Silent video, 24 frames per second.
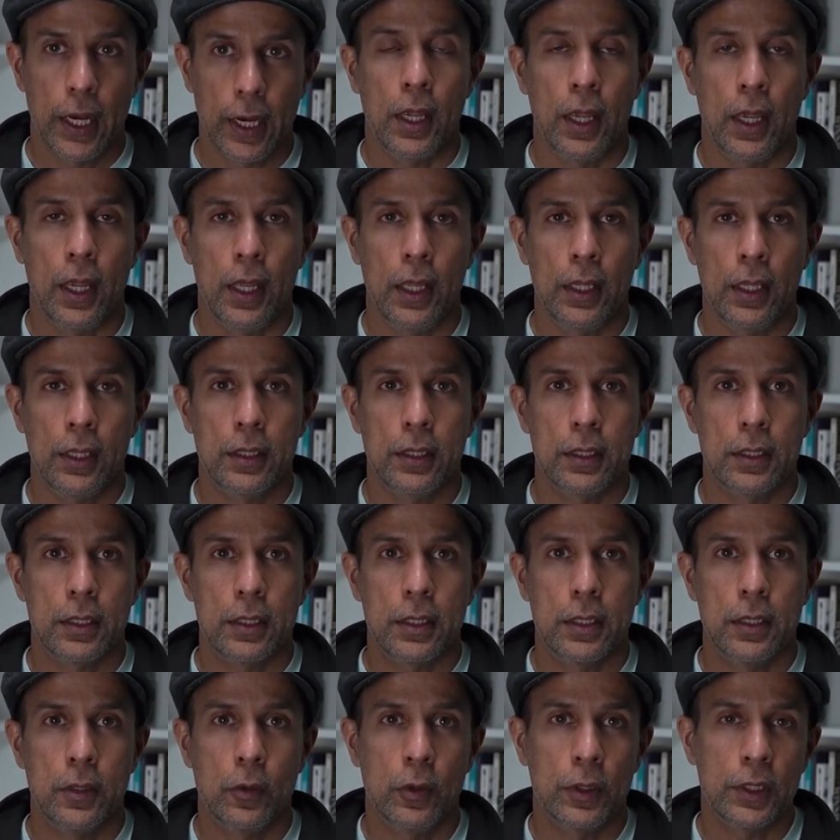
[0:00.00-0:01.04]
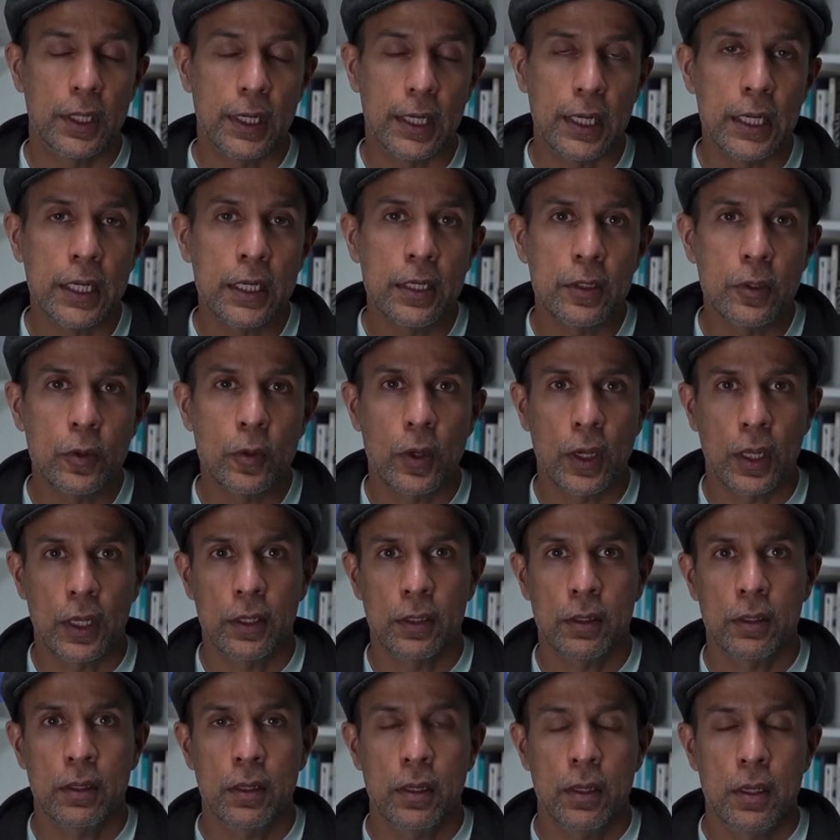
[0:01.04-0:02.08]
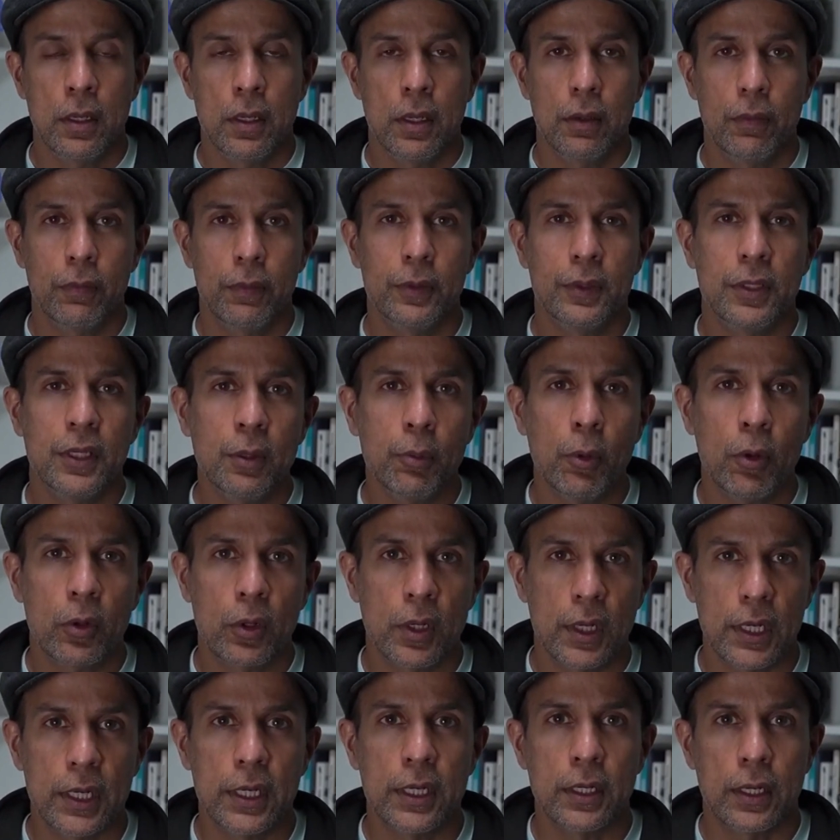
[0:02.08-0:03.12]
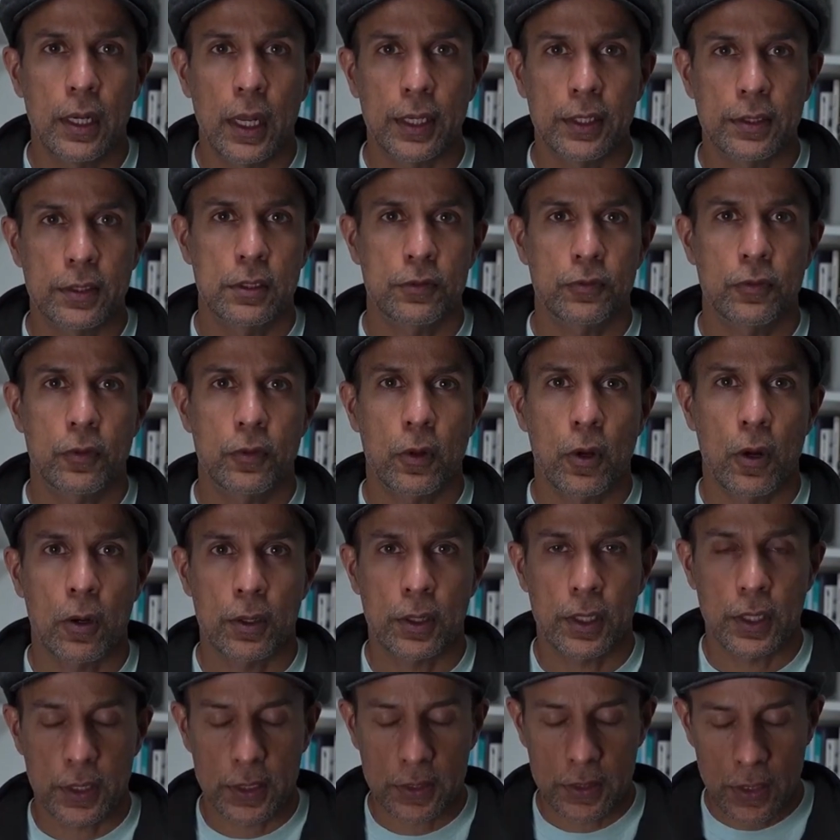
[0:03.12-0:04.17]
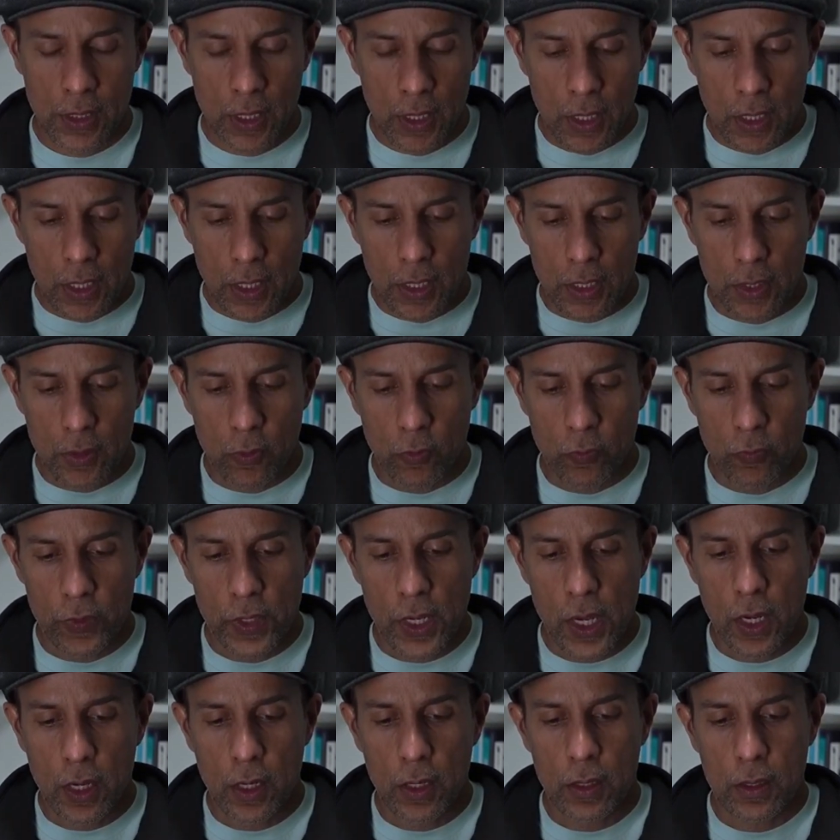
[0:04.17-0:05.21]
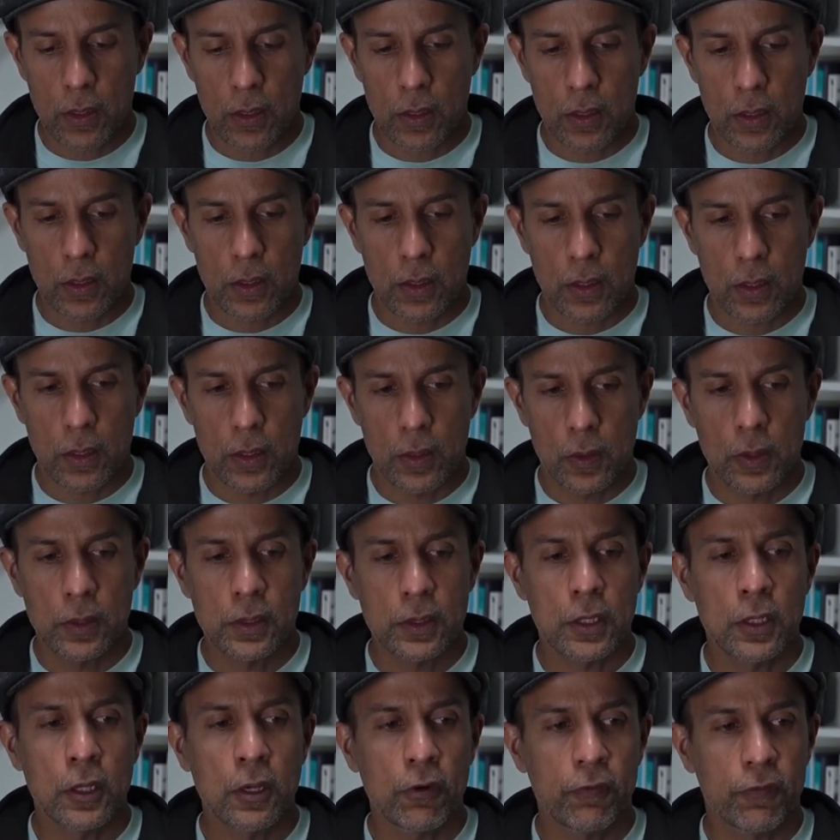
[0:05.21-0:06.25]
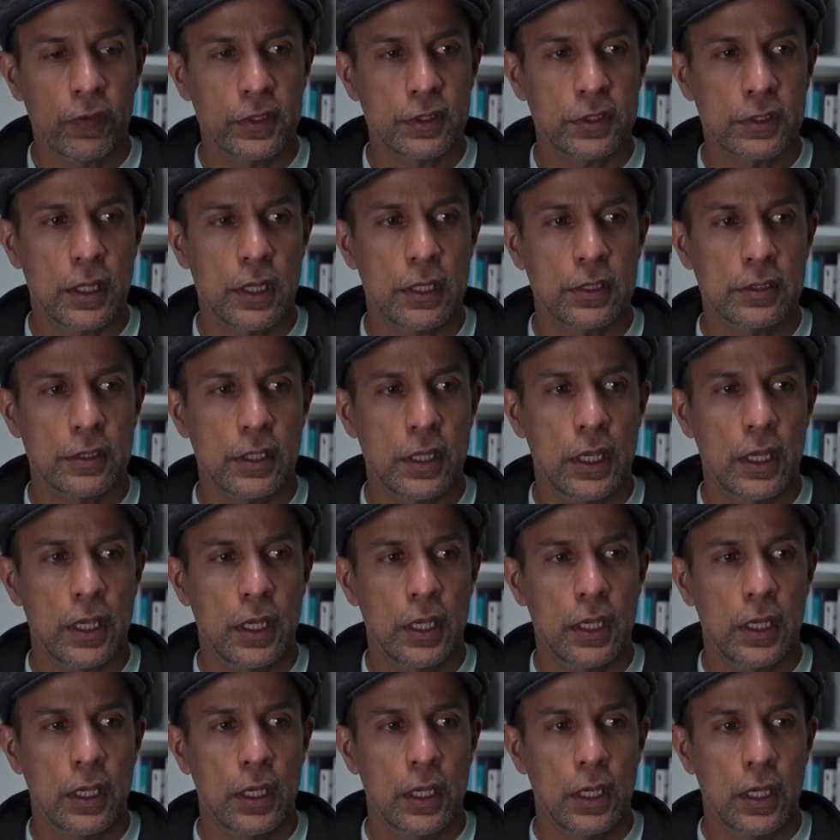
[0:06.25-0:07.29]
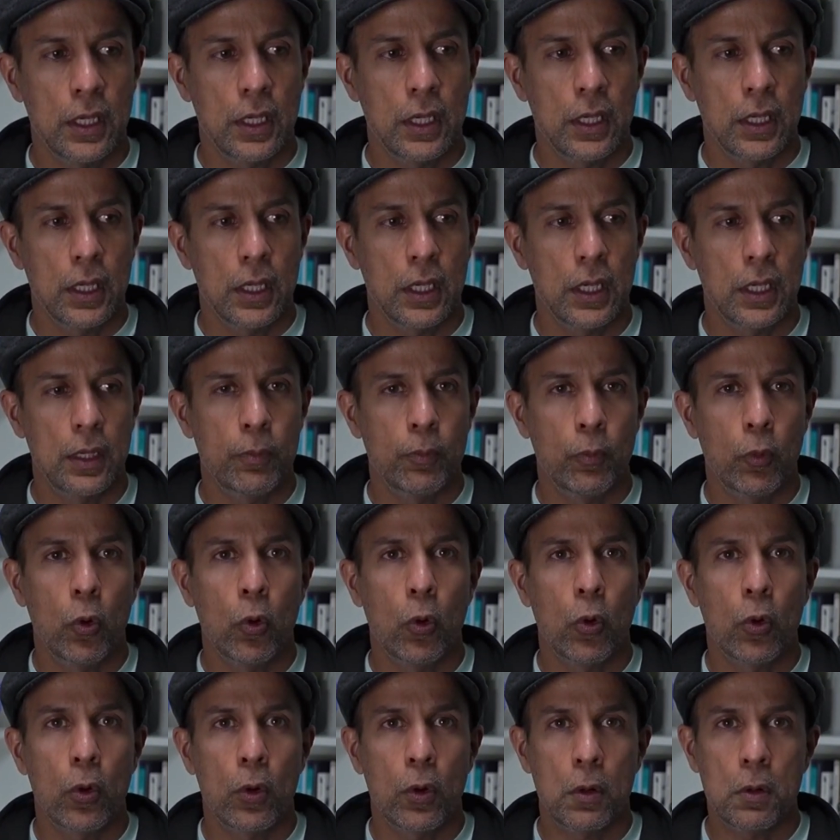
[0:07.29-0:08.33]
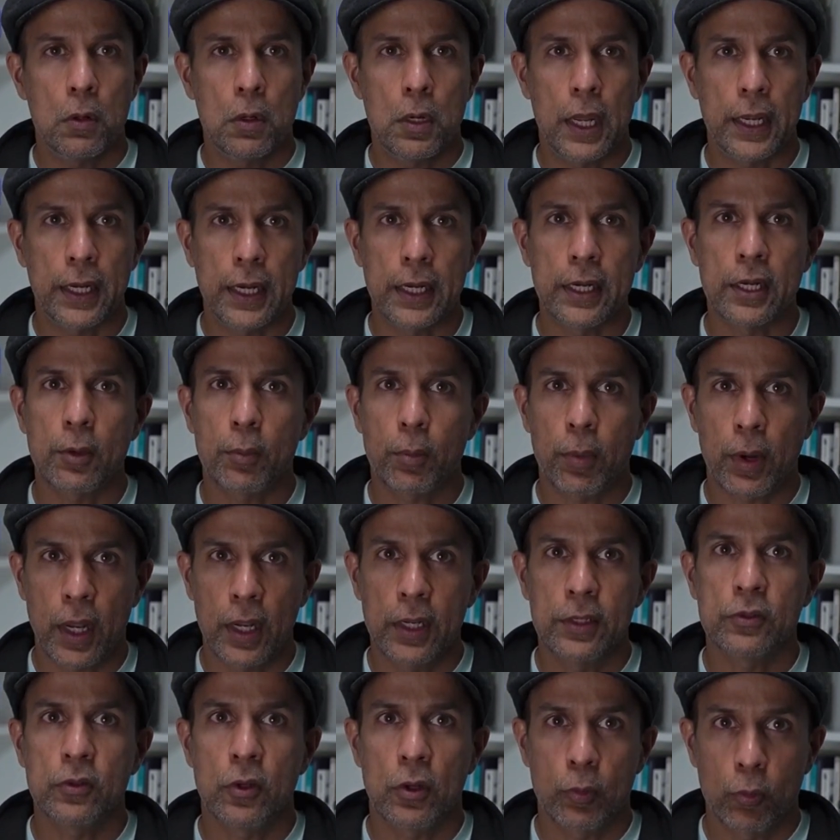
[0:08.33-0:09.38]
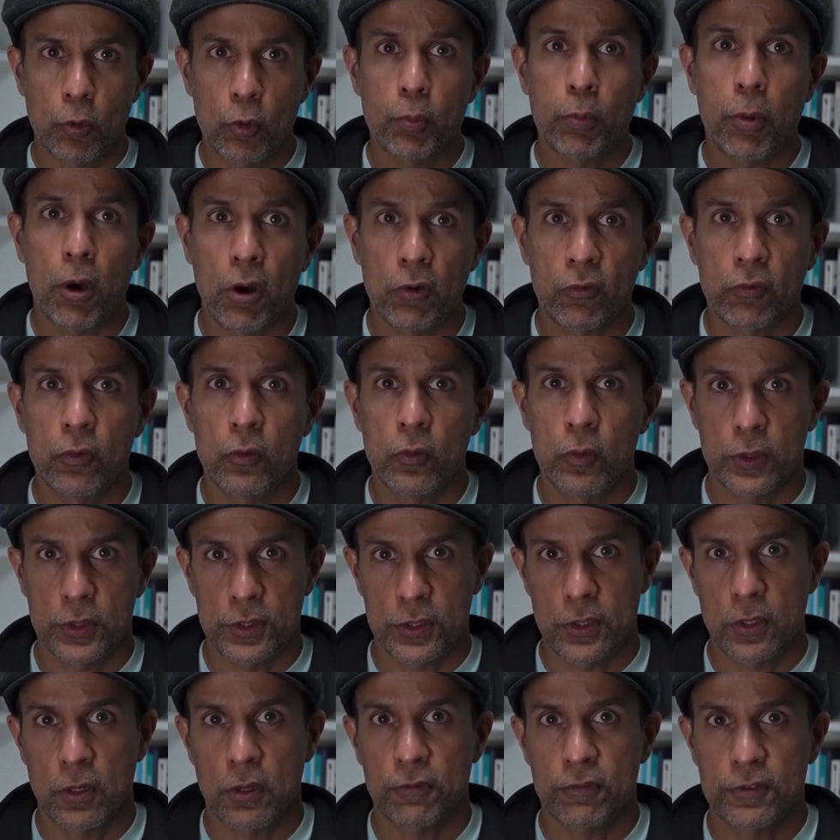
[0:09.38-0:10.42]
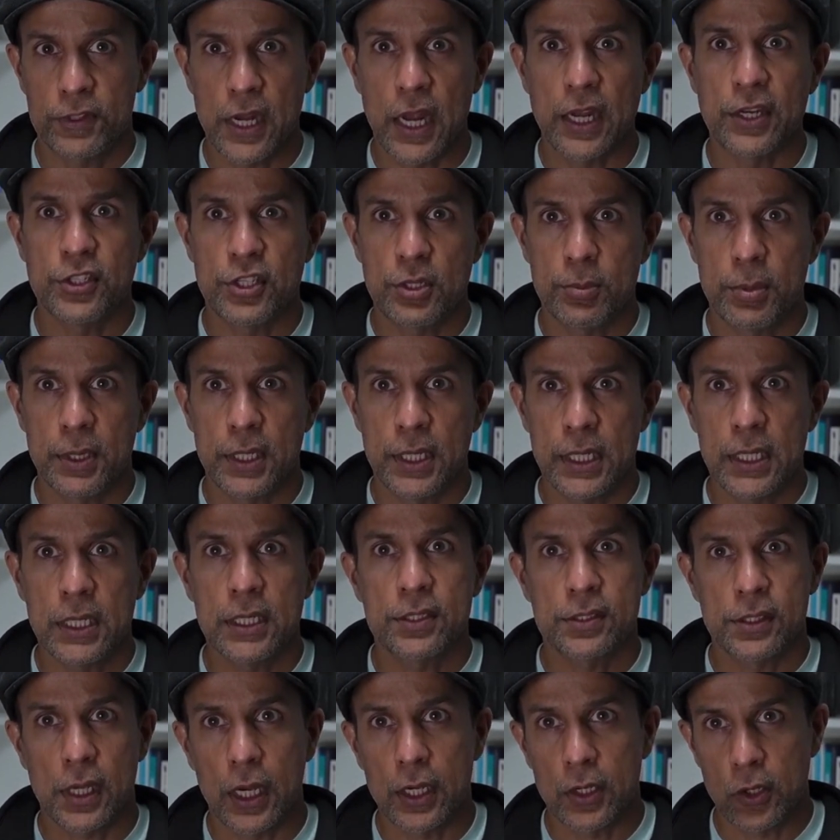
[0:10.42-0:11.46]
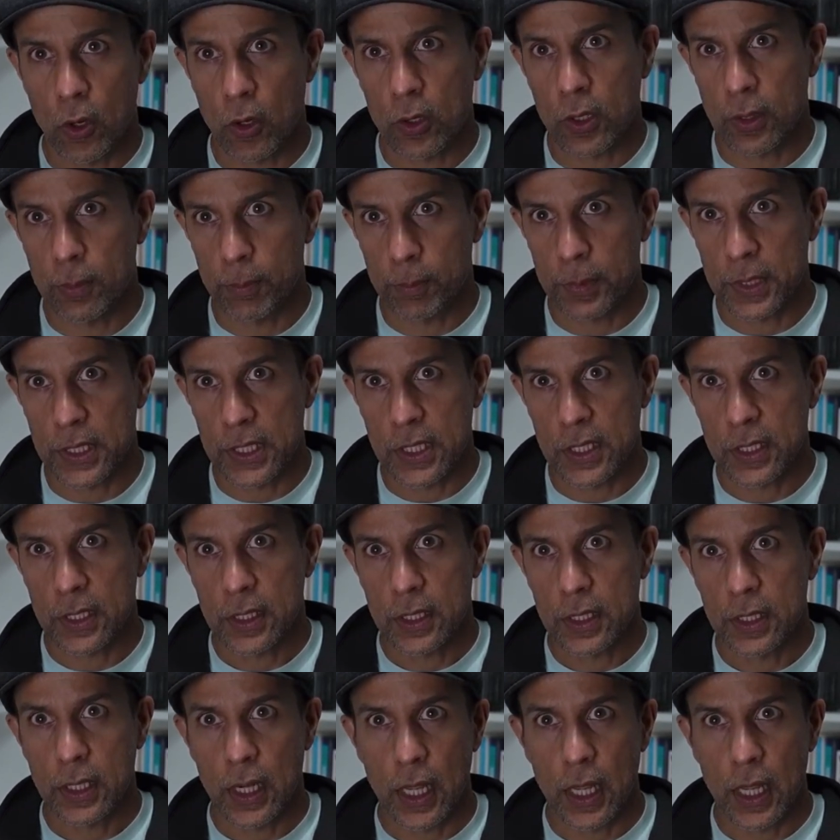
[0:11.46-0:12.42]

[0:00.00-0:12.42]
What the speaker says: And, in Glean, when you think about Glean, like just for context, you can think of us as a more like enterprise or more powerful version of ChatGPT inside your company.